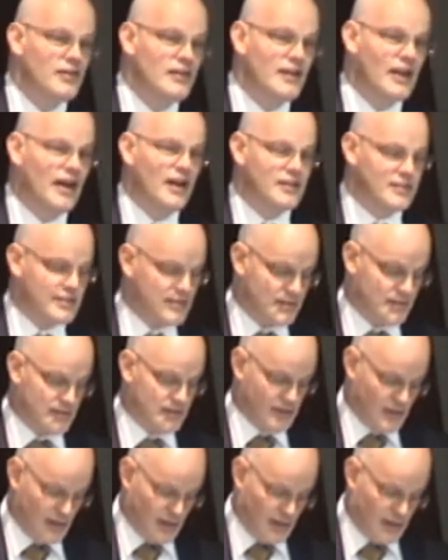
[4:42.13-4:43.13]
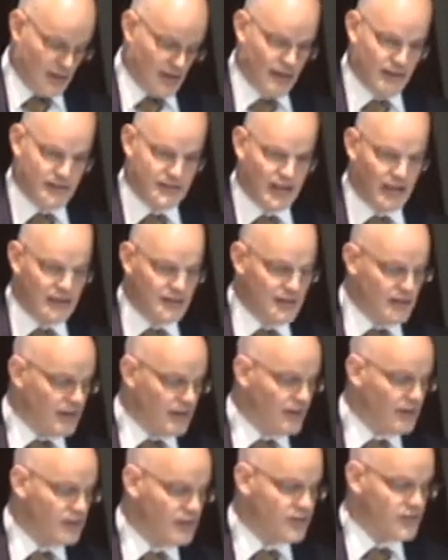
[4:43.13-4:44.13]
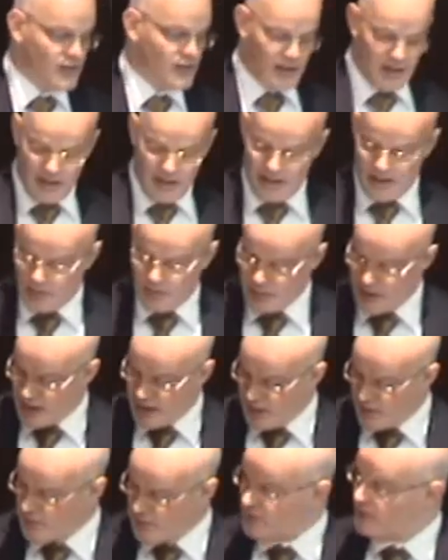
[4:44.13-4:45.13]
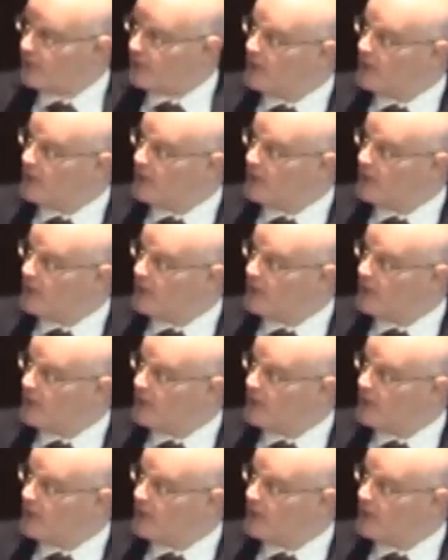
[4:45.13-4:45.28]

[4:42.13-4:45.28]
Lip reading: the last 10 years. Here we have